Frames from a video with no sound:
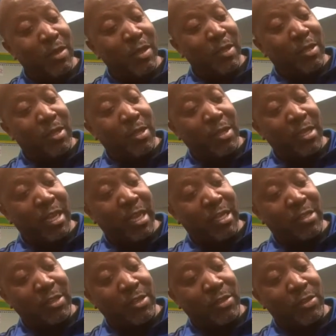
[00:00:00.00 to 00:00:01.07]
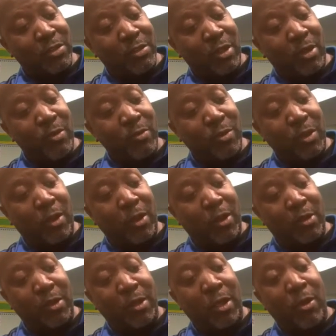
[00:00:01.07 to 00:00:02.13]
connected to those are
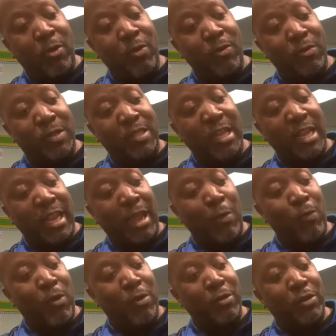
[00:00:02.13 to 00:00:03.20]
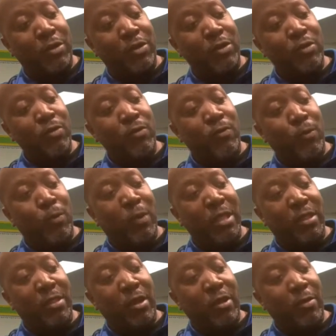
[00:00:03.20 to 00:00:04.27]
goals that I want to do
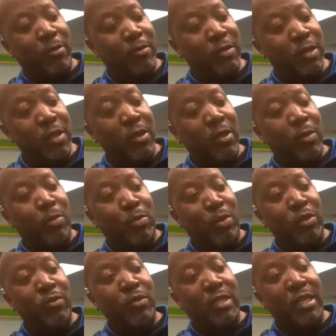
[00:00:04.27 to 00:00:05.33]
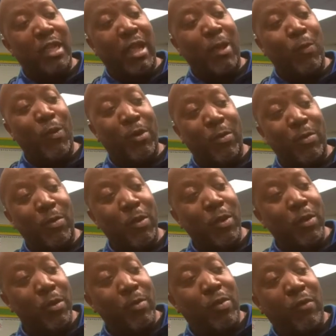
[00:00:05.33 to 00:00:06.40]
with those. Music, I want to
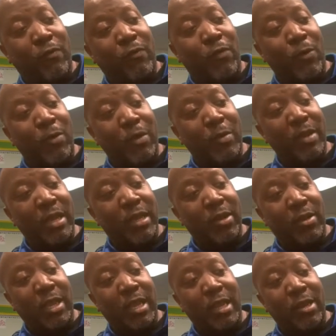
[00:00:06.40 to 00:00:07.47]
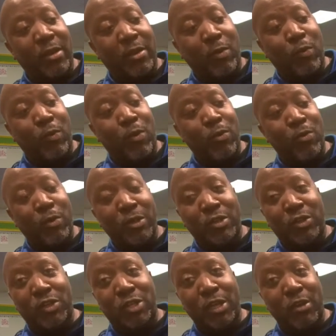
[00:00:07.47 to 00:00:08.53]
perform at an award
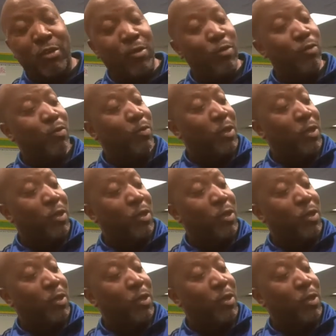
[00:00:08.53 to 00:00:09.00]
show.